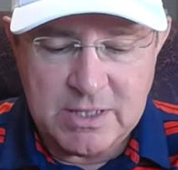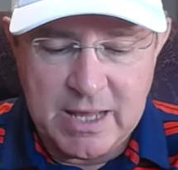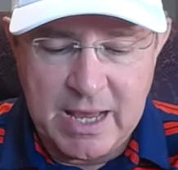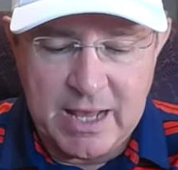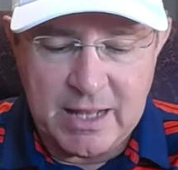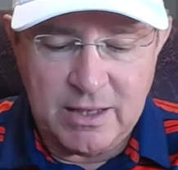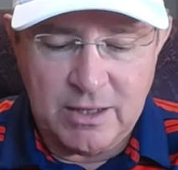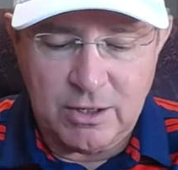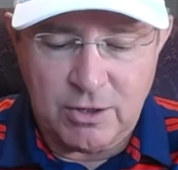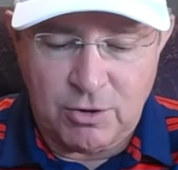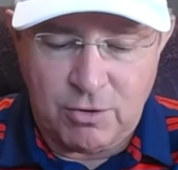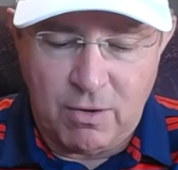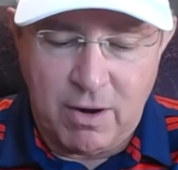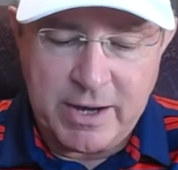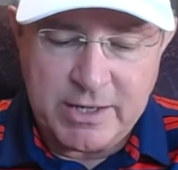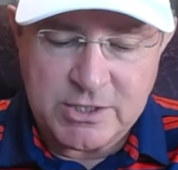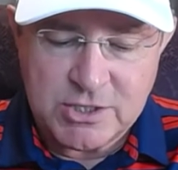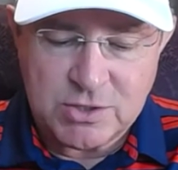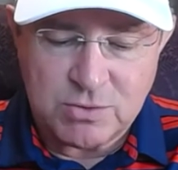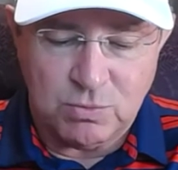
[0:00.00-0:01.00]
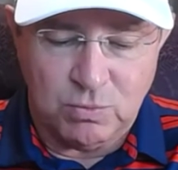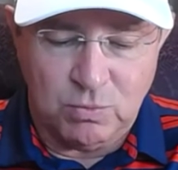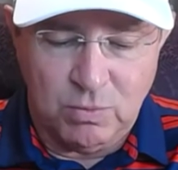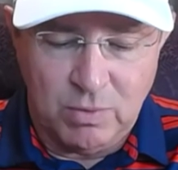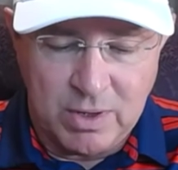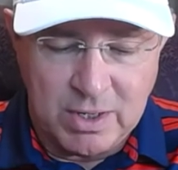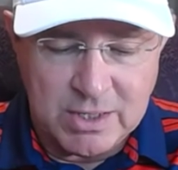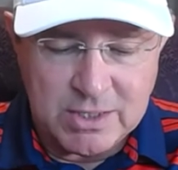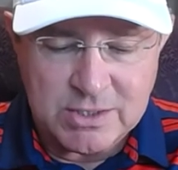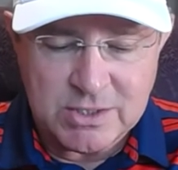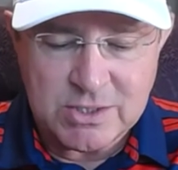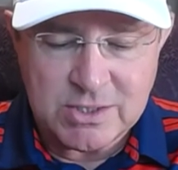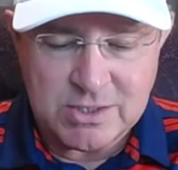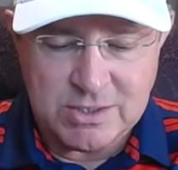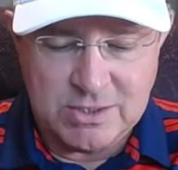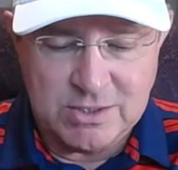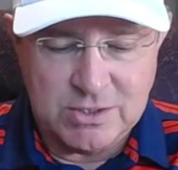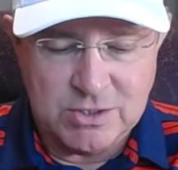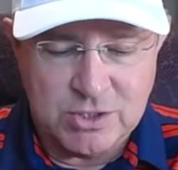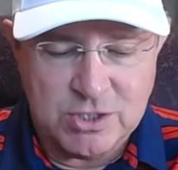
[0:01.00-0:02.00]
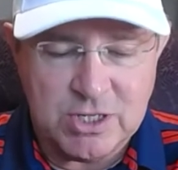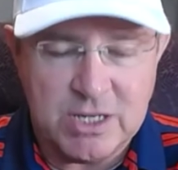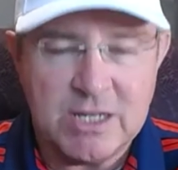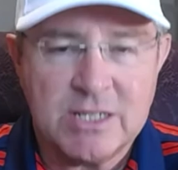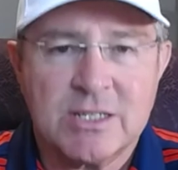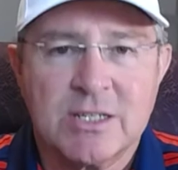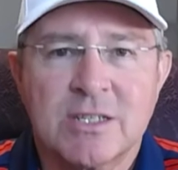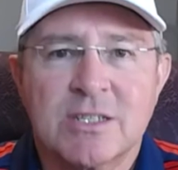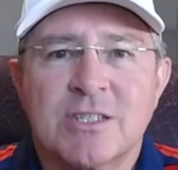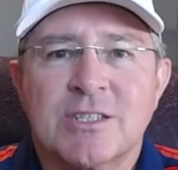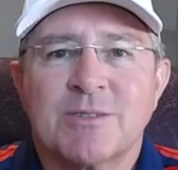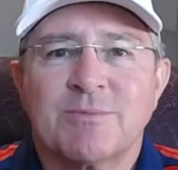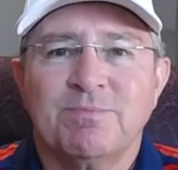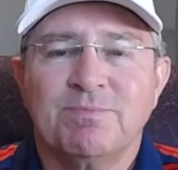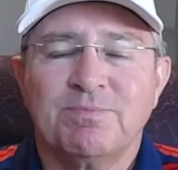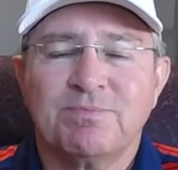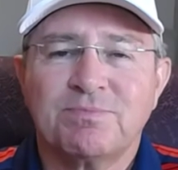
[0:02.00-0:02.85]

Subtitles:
that the Christ was Jesus."